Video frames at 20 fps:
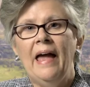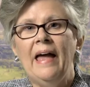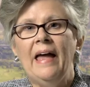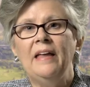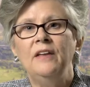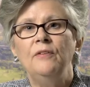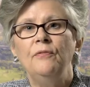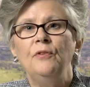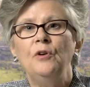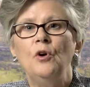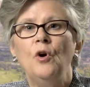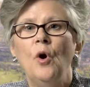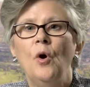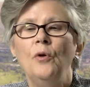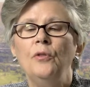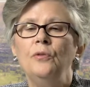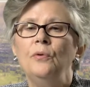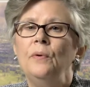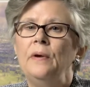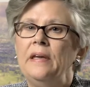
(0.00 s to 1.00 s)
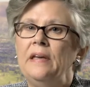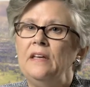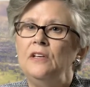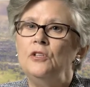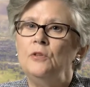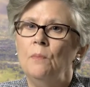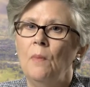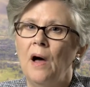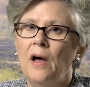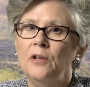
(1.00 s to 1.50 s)
and if you go through
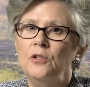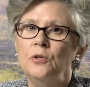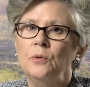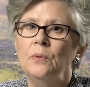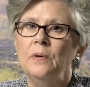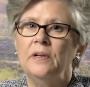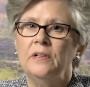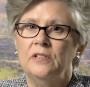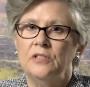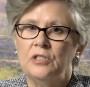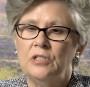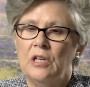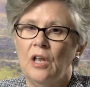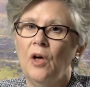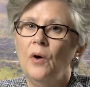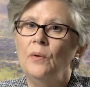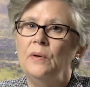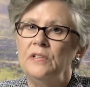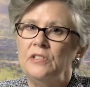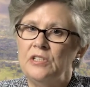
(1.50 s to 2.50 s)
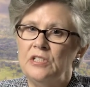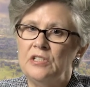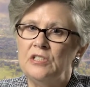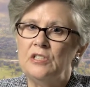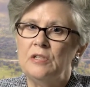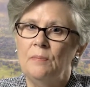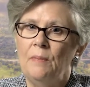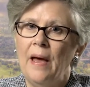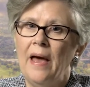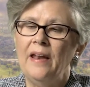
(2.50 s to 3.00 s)
each module in a slow and
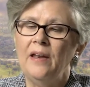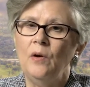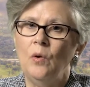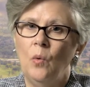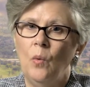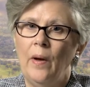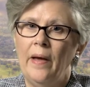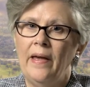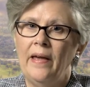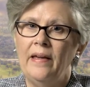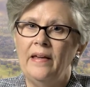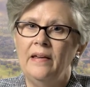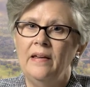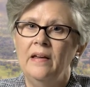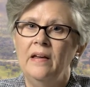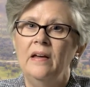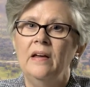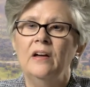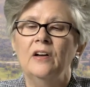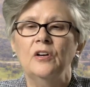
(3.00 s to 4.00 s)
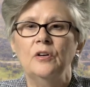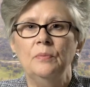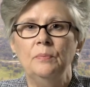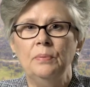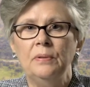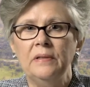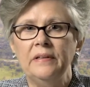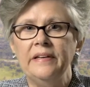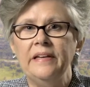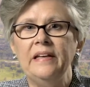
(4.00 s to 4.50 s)
systematic way,
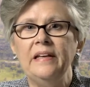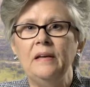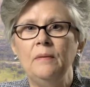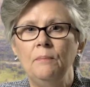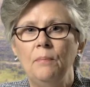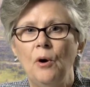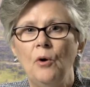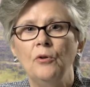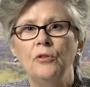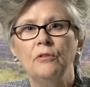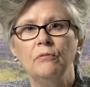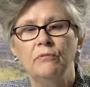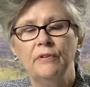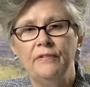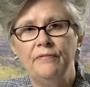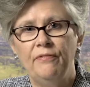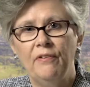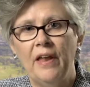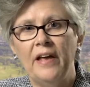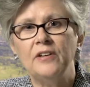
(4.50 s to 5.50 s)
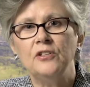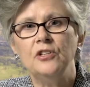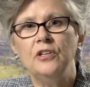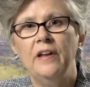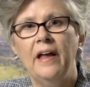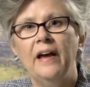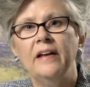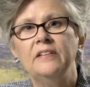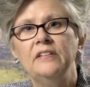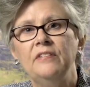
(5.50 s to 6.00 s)
completing both the reflection
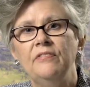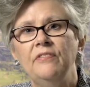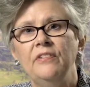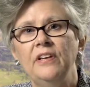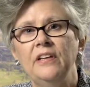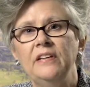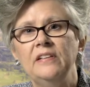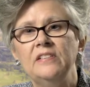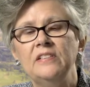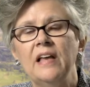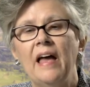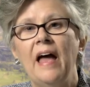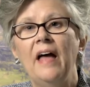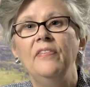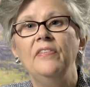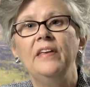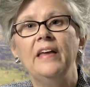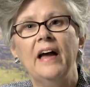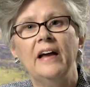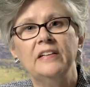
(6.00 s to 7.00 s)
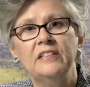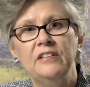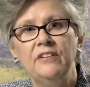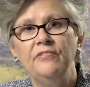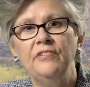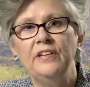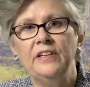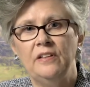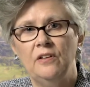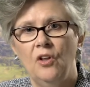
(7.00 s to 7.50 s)
activities and the
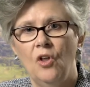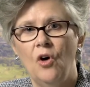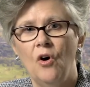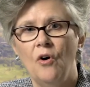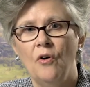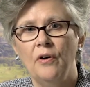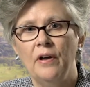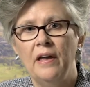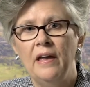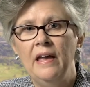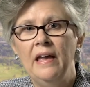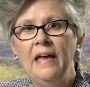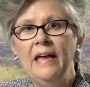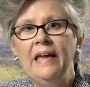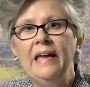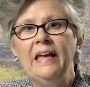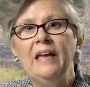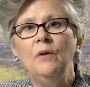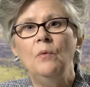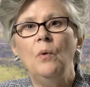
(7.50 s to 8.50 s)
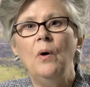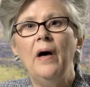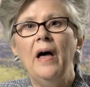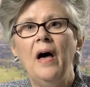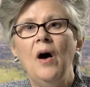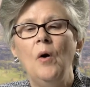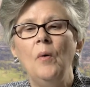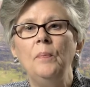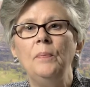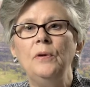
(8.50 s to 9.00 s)
activity log, it will
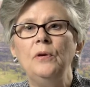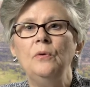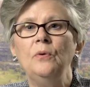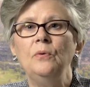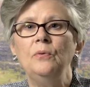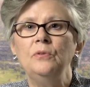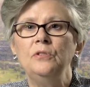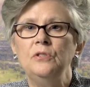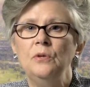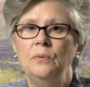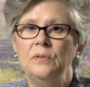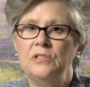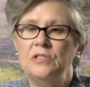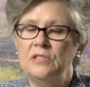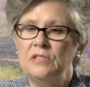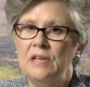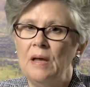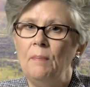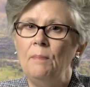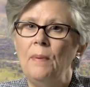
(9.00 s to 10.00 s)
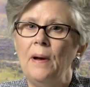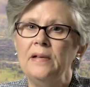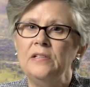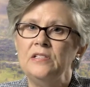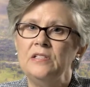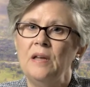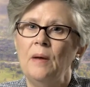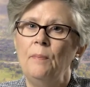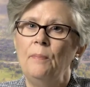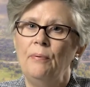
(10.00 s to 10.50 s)
help you do a step by
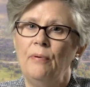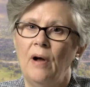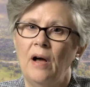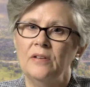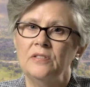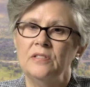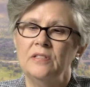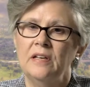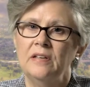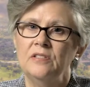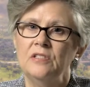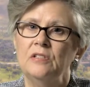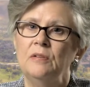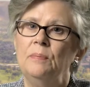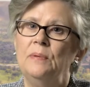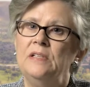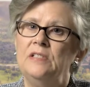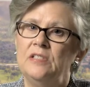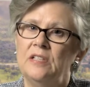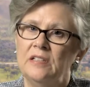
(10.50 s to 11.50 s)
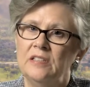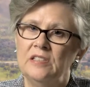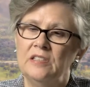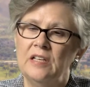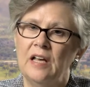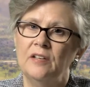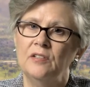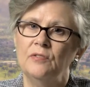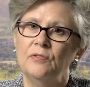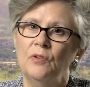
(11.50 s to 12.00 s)
step process to be
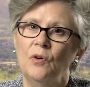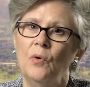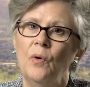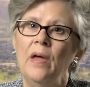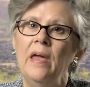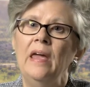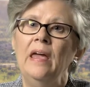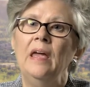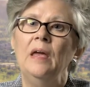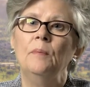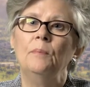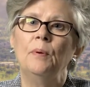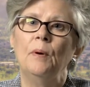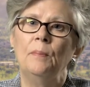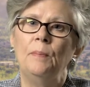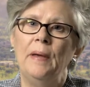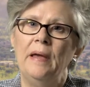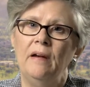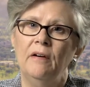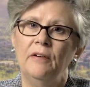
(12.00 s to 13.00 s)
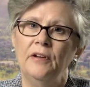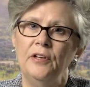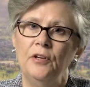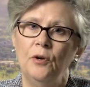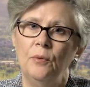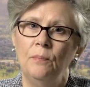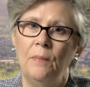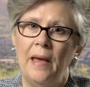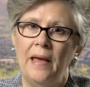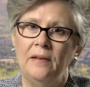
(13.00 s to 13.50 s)
successful in preparing
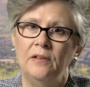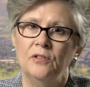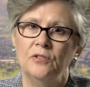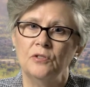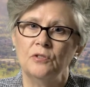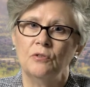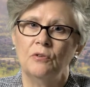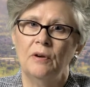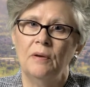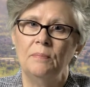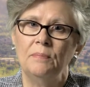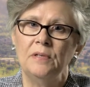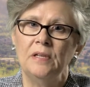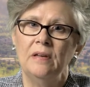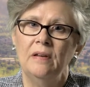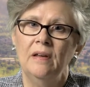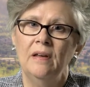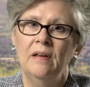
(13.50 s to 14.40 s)
your manuscript.